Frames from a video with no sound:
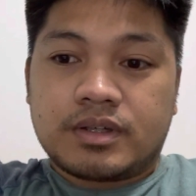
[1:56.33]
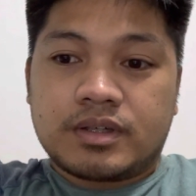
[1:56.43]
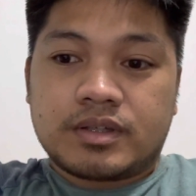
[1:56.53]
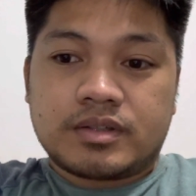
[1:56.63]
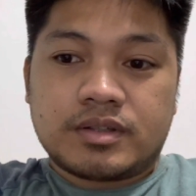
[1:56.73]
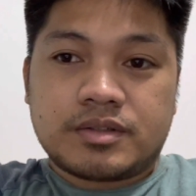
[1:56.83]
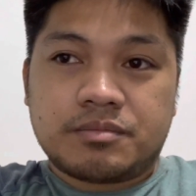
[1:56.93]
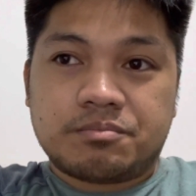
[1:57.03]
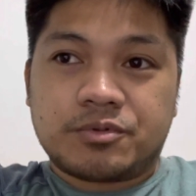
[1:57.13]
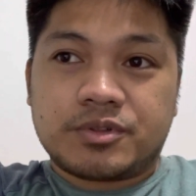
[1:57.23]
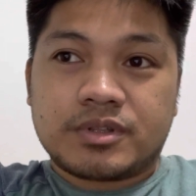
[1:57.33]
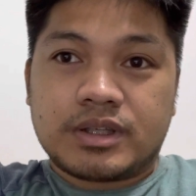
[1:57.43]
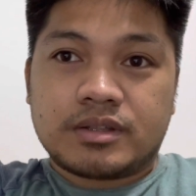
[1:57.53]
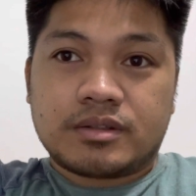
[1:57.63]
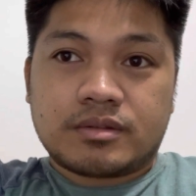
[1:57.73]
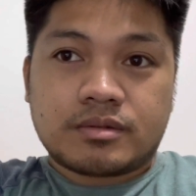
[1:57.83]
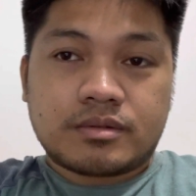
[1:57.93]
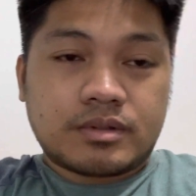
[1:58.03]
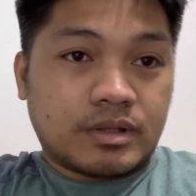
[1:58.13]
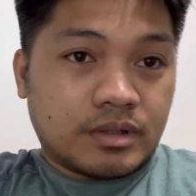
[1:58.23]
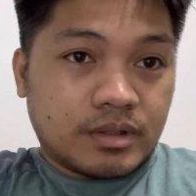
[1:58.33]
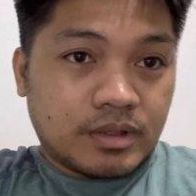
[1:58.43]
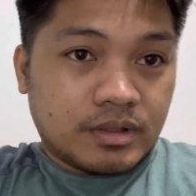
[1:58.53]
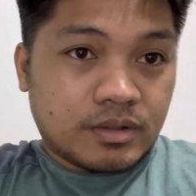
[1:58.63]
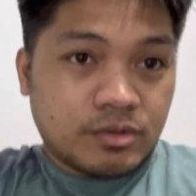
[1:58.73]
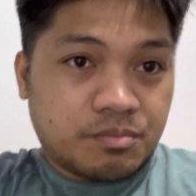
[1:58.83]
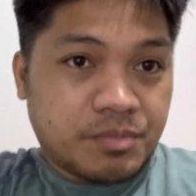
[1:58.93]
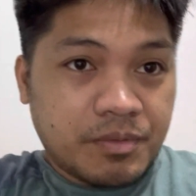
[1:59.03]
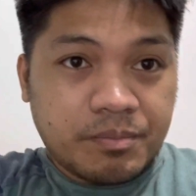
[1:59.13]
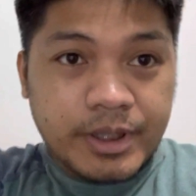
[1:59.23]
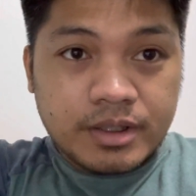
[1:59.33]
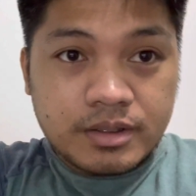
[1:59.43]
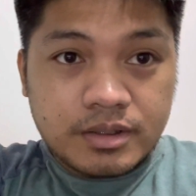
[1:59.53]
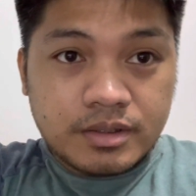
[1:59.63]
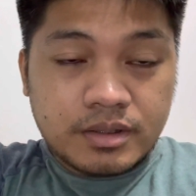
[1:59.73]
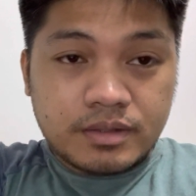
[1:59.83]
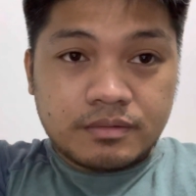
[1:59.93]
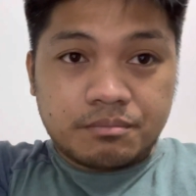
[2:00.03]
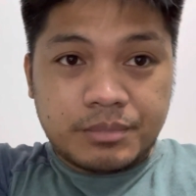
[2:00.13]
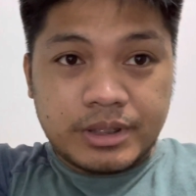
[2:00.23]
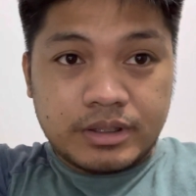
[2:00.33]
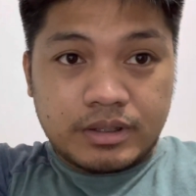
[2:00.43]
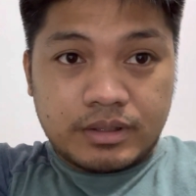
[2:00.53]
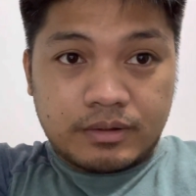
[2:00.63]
I guess it's important to prepare meal